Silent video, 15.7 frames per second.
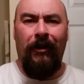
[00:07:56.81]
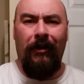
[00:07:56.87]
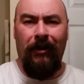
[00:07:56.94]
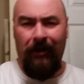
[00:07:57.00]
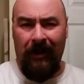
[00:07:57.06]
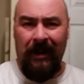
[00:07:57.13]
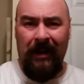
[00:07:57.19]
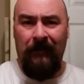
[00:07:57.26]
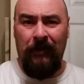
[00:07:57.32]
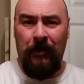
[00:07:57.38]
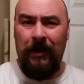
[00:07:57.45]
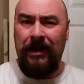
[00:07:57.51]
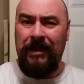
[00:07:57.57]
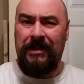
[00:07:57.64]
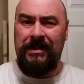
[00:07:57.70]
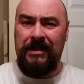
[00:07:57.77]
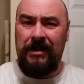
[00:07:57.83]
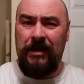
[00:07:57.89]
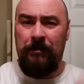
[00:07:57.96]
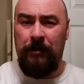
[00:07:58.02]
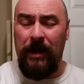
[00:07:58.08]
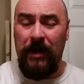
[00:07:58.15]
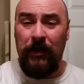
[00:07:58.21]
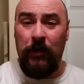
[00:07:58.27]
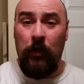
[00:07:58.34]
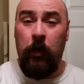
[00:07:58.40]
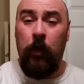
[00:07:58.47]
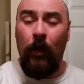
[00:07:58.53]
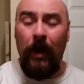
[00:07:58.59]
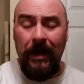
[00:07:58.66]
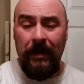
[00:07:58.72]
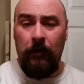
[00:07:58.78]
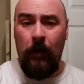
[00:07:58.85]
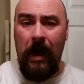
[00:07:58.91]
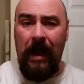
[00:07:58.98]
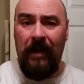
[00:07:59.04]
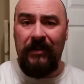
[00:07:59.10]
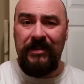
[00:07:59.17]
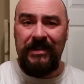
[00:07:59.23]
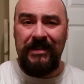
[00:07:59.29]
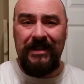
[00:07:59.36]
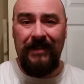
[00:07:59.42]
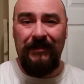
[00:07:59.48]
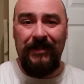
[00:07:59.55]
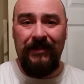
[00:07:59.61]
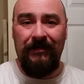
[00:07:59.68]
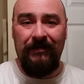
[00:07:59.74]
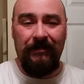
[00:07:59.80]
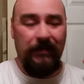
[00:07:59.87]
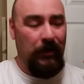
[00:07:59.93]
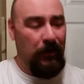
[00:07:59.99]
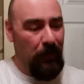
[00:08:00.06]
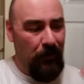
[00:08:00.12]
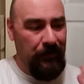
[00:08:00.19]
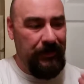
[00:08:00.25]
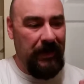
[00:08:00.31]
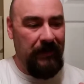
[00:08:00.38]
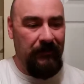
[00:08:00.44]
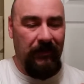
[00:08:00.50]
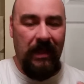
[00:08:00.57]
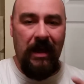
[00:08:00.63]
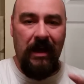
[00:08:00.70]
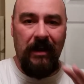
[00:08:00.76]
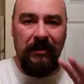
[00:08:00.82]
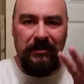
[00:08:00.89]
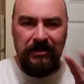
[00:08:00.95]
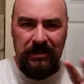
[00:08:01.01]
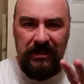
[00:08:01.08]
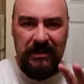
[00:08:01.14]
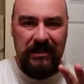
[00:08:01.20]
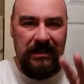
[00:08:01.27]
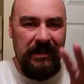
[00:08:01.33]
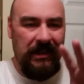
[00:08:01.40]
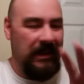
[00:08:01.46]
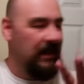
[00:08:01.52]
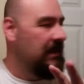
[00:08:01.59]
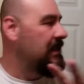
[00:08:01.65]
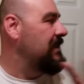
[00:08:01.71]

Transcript: All right, everyone, it's been quite a while since I've closed out a vlog just like